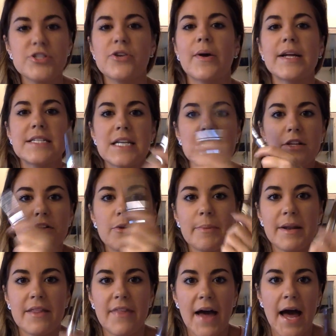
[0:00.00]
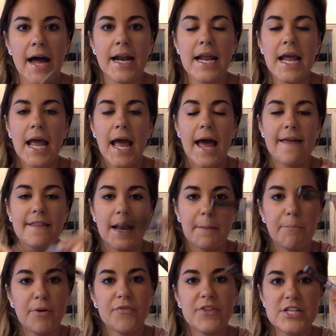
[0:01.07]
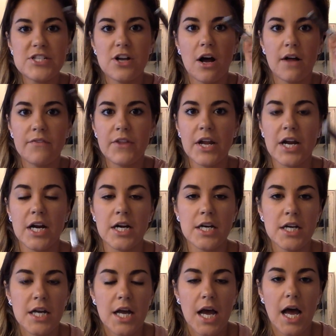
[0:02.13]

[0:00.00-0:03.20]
So I did a little bit of that, and then I put this on there.